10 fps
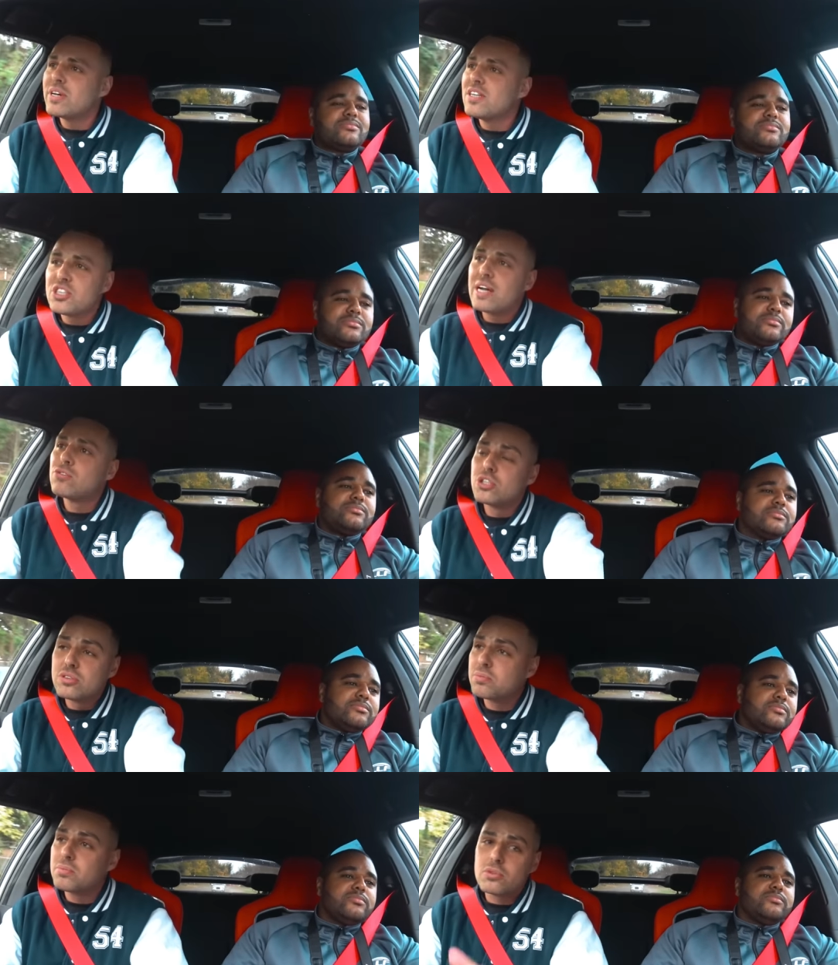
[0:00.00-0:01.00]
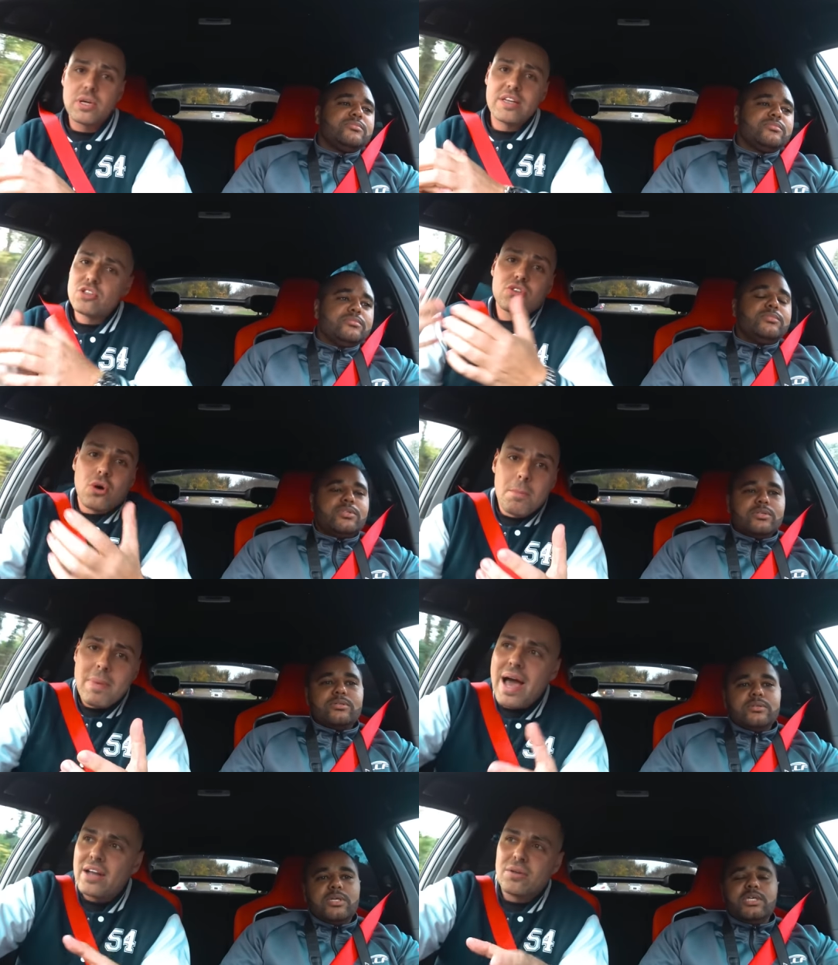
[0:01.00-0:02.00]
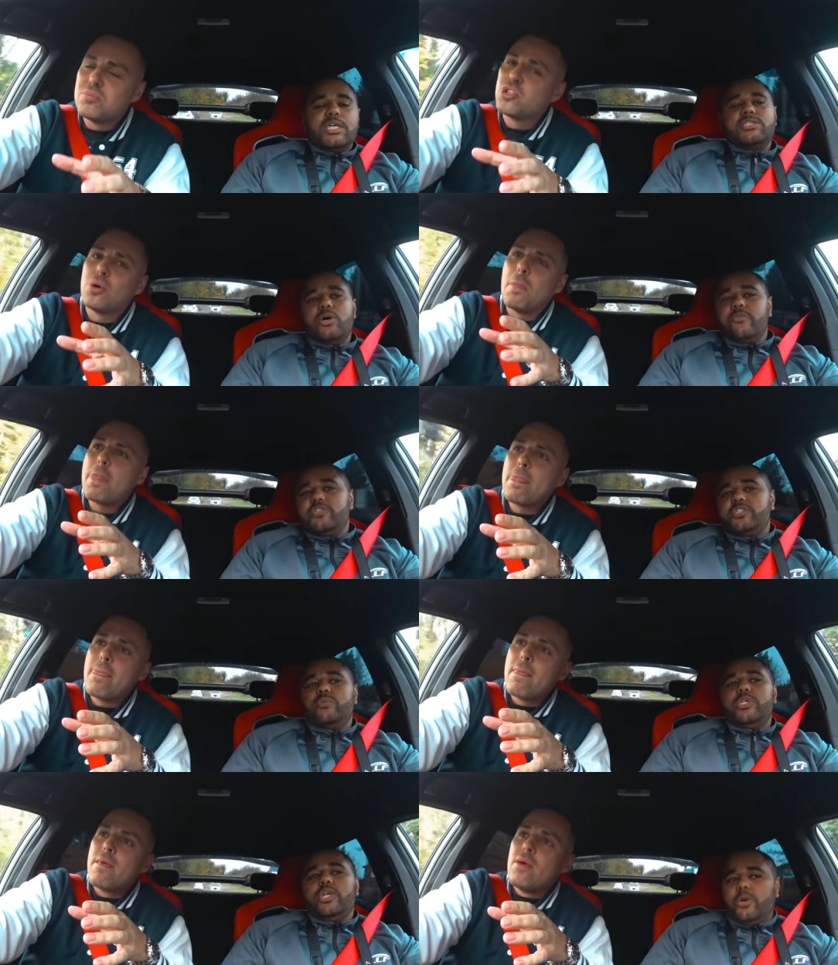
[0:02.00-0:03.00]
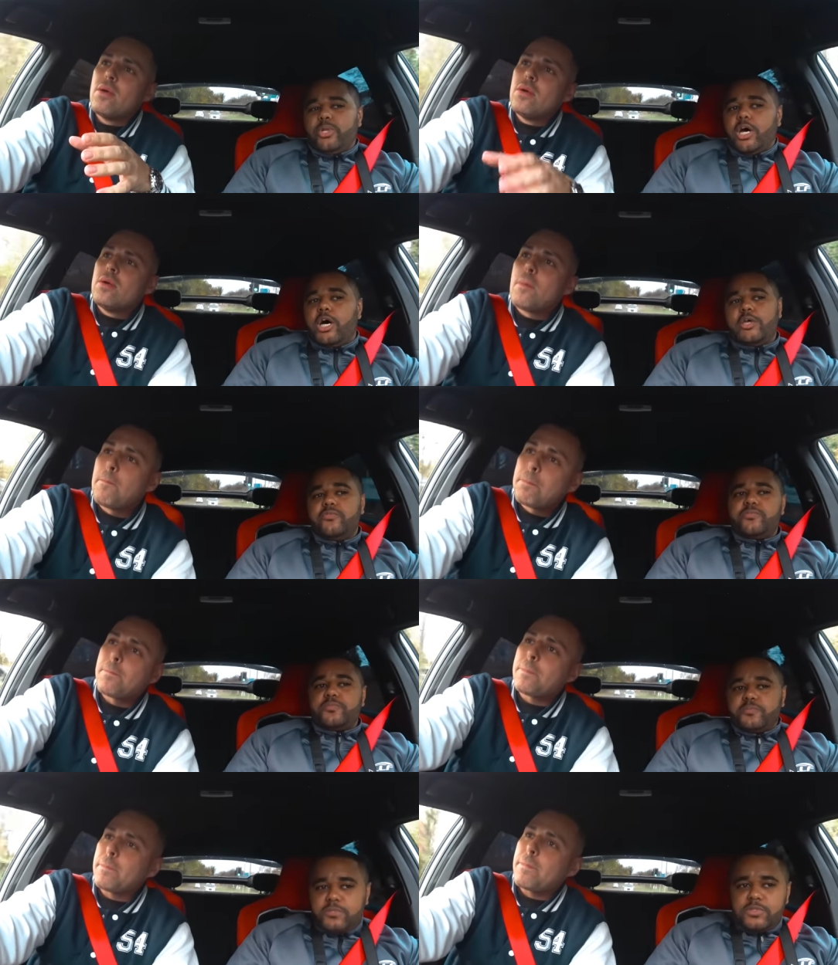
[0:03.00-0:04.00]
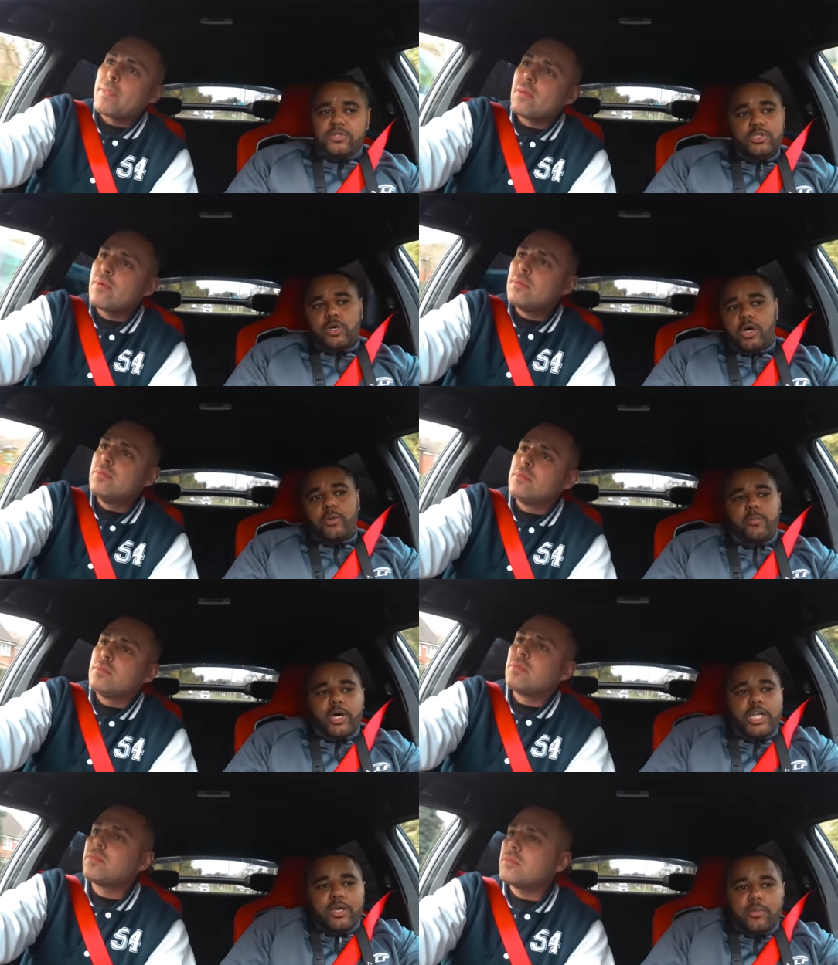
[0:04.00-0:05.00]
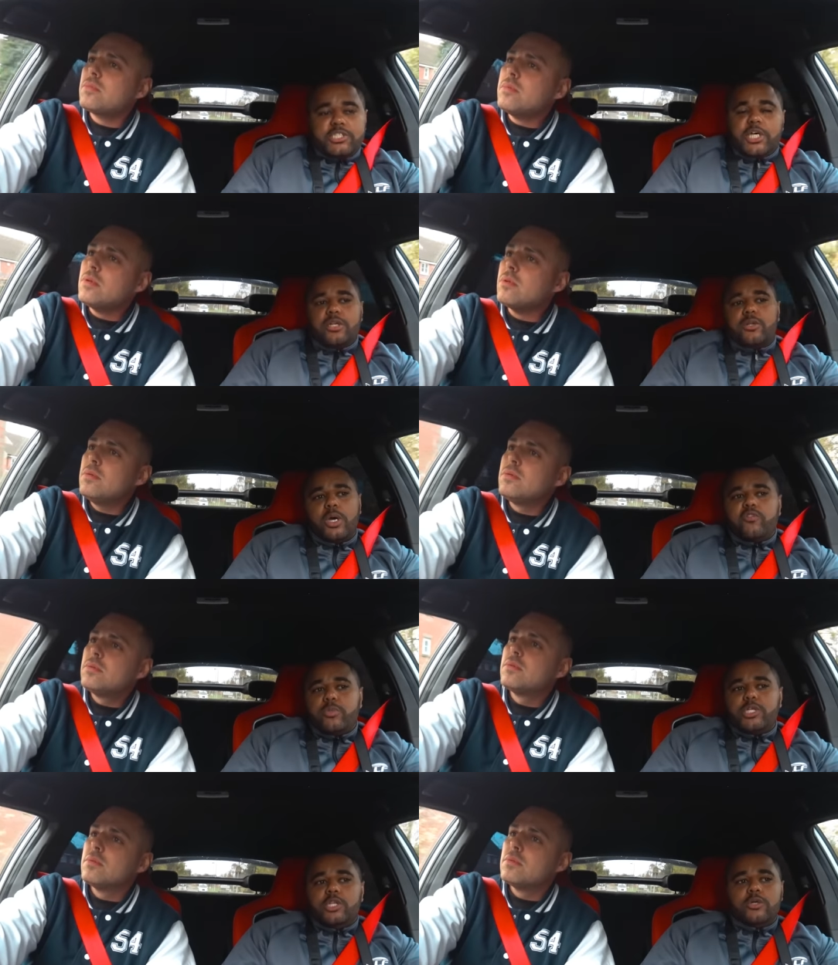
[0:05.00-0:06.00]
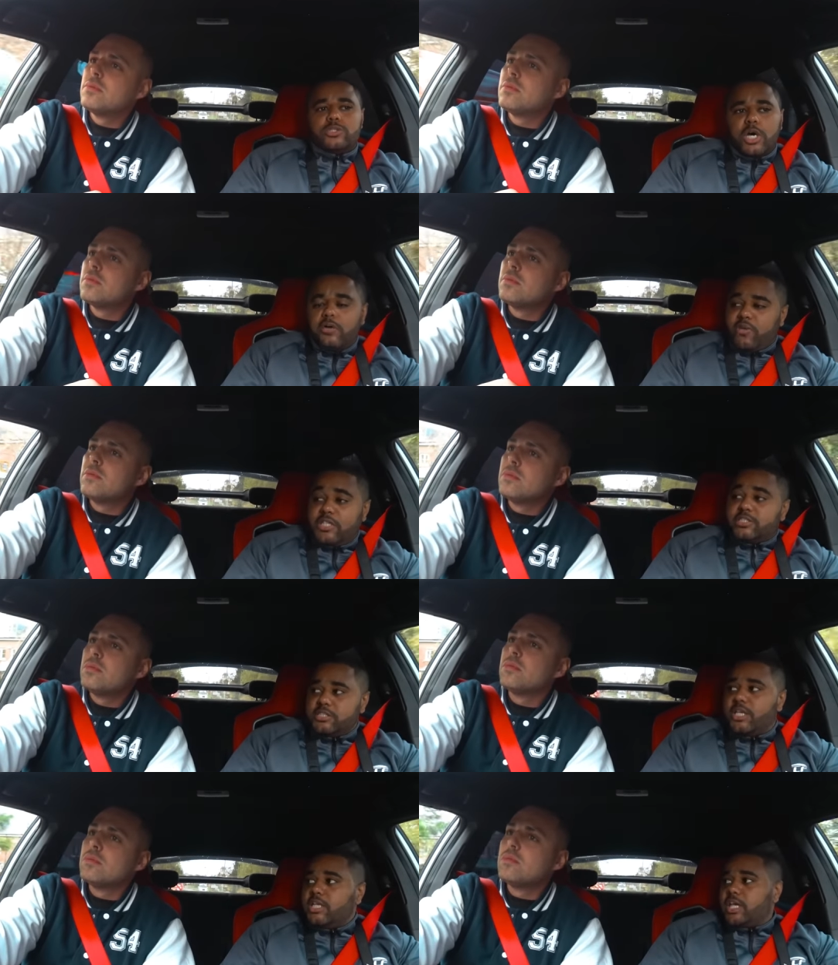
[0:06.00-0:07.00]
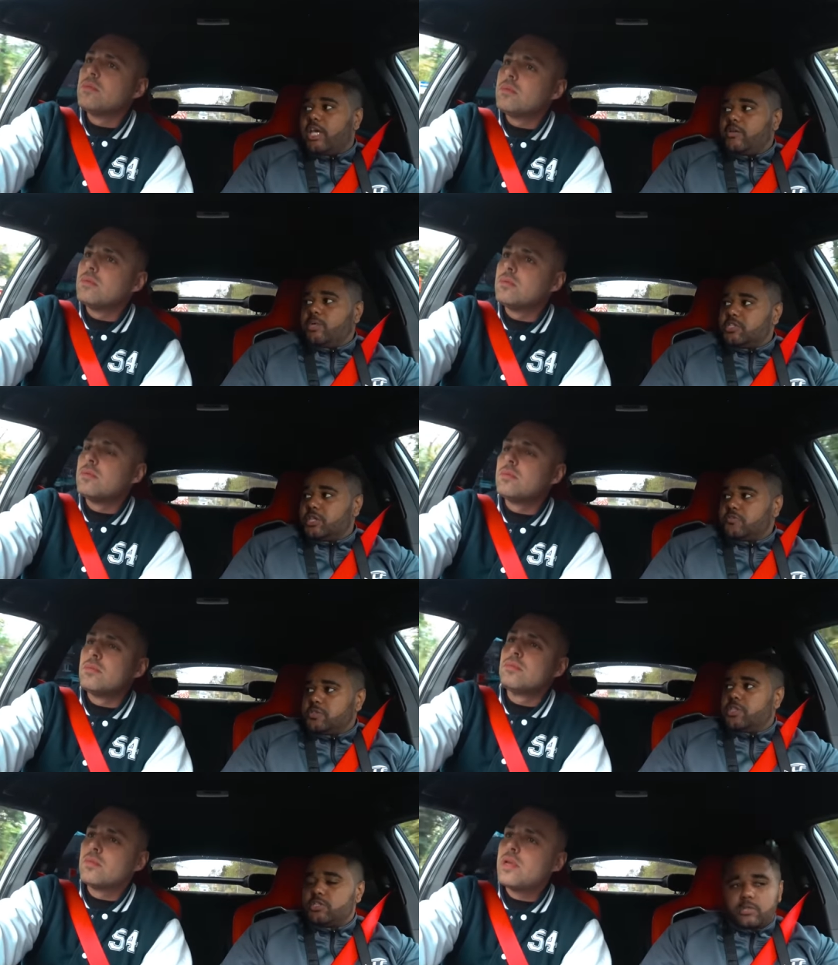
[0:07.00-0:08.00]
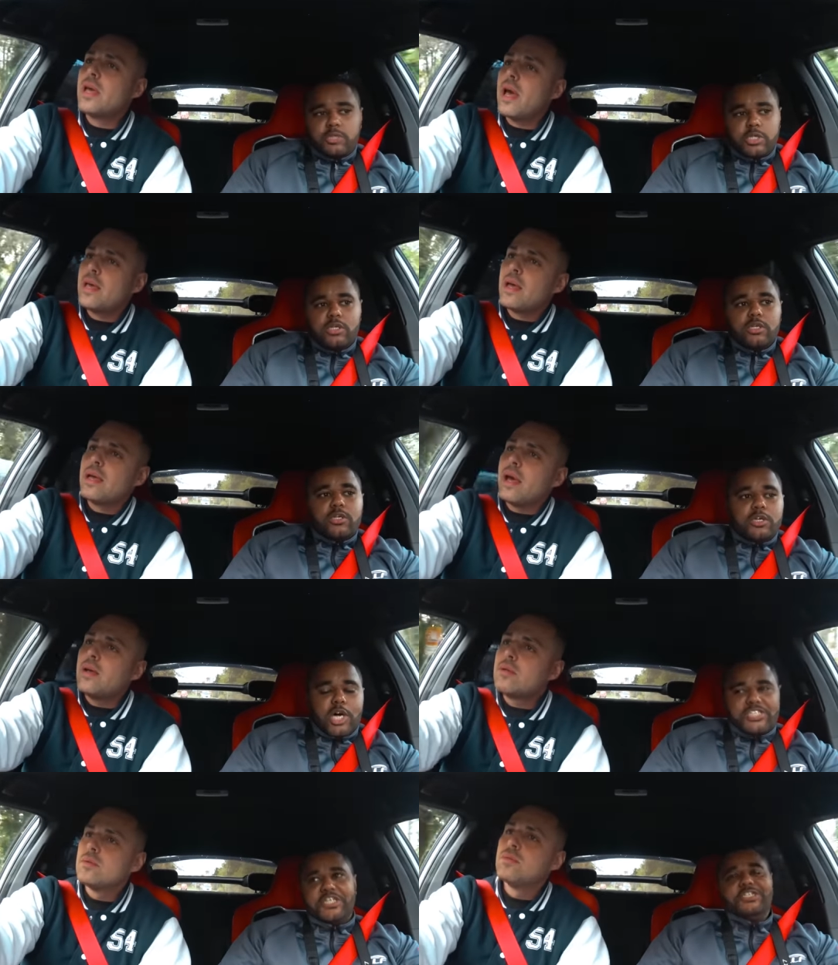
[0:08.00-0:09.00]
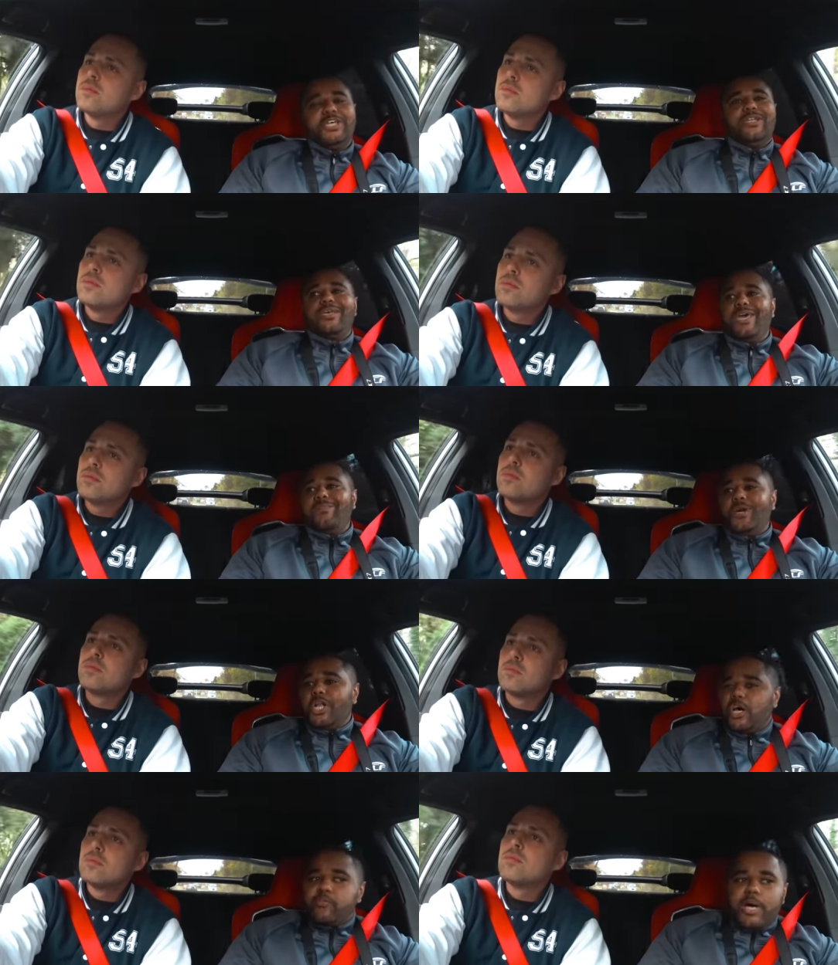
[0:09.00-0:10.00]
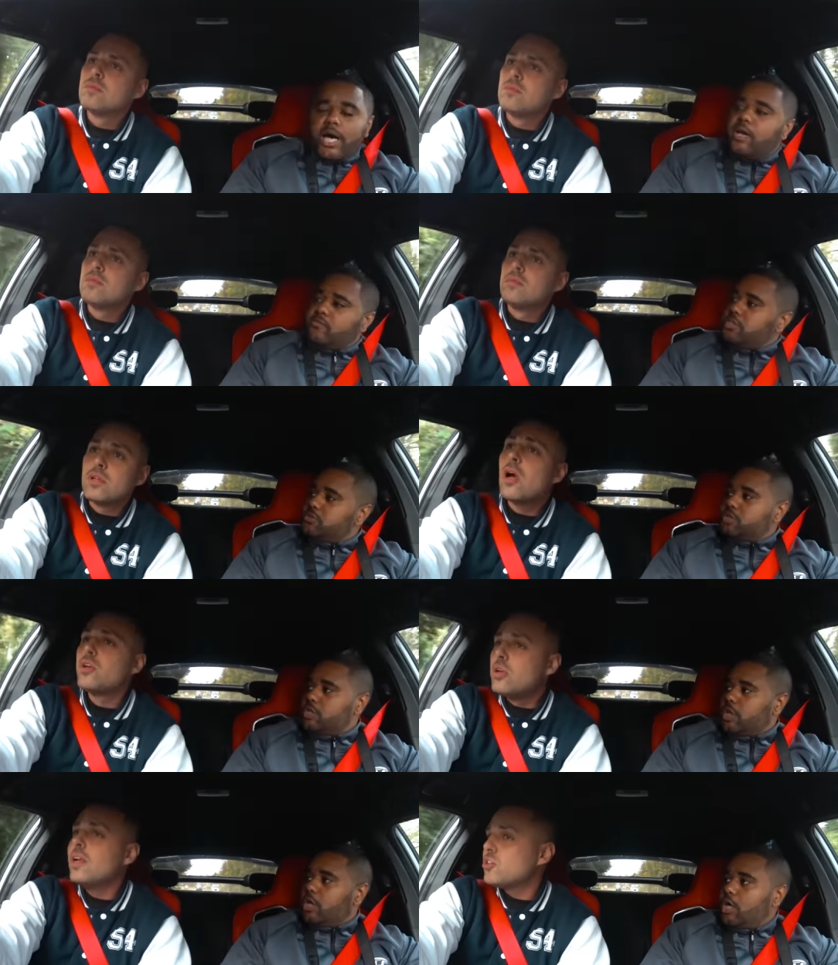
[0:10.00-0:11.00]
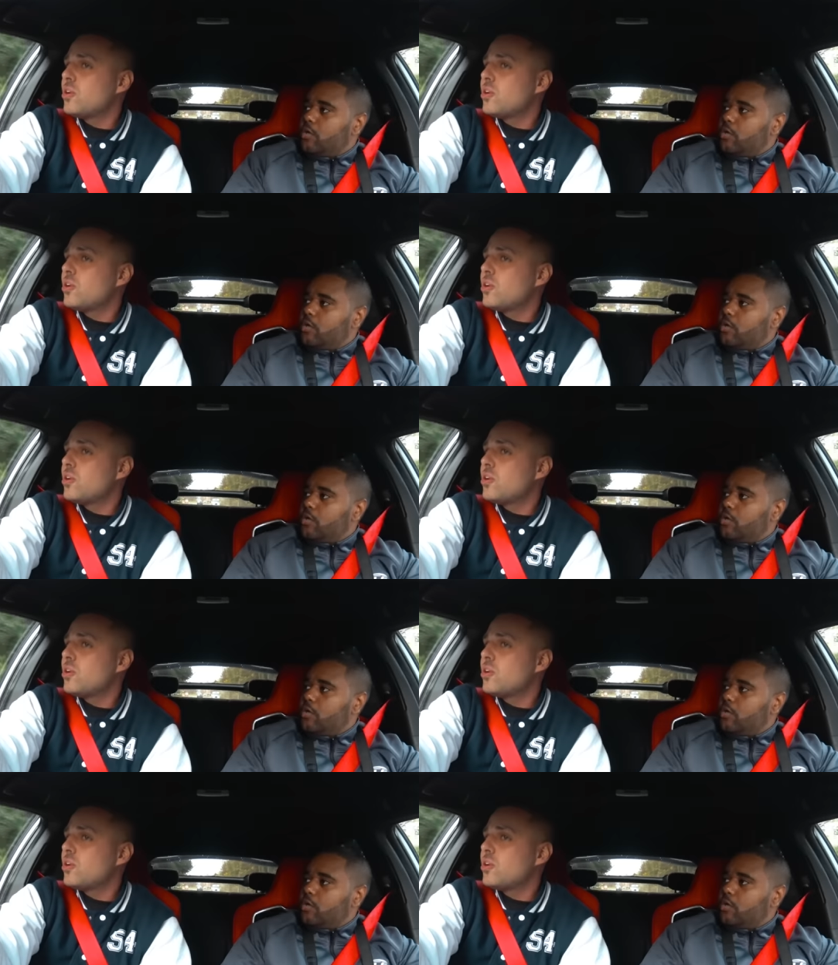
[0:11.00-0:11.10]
Speaker 1: Ricky's channel just it's
Speaker 2: just gone mad. I'm it's sure. obviously we know that I've you know, I, I, let my channel know, everybody knows that I've actually dedicated myself to this. I mean, yeah, yeah, yeah. I say dedicated my life, but I have literally. No, you like,